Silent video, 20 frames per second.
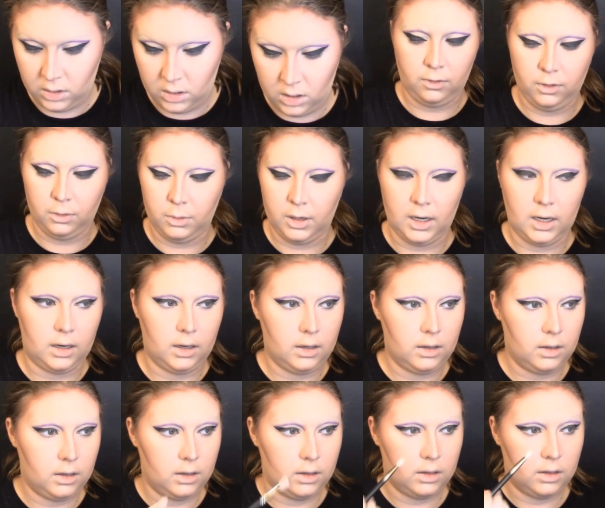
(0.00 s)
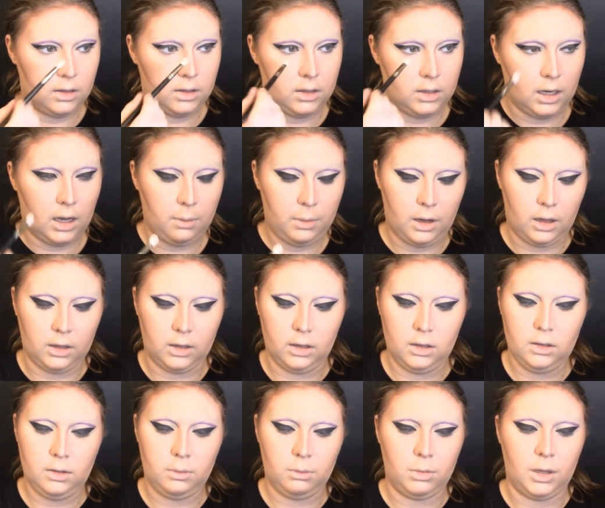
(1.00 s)
For my top
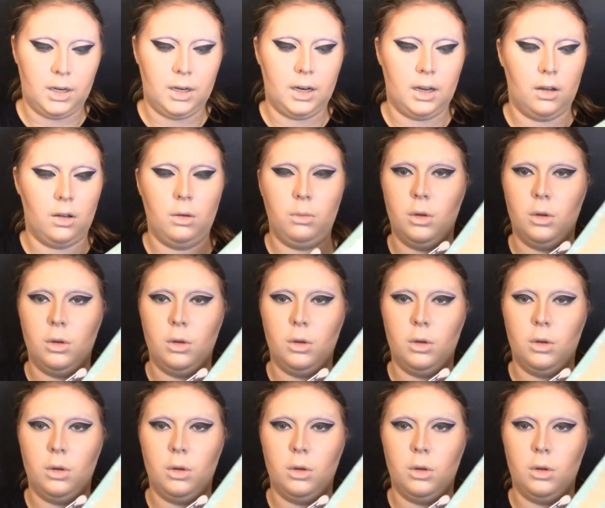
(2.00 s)
color, blending out,